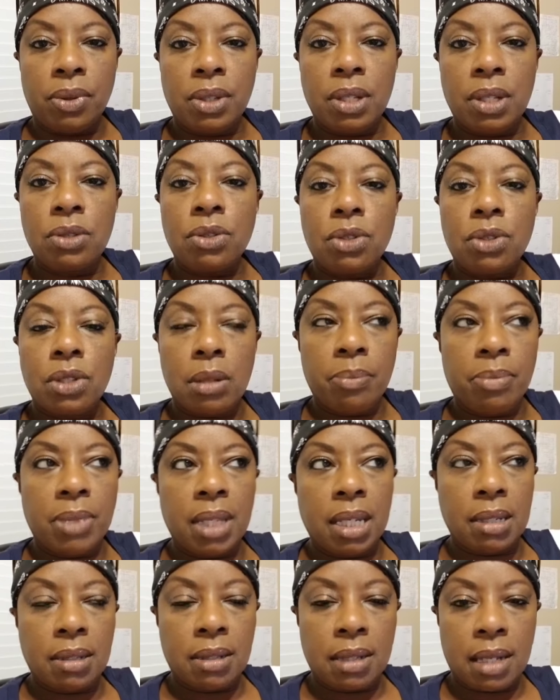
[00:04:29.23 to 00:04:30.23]
these are some
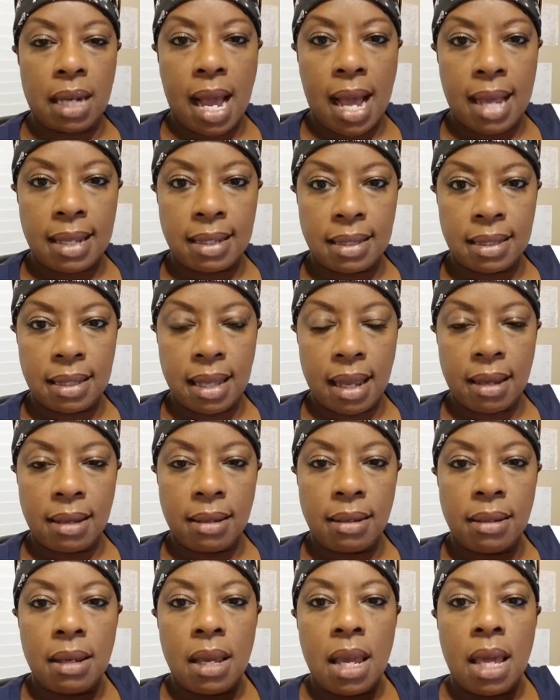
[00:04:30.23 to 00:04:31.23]
things that I say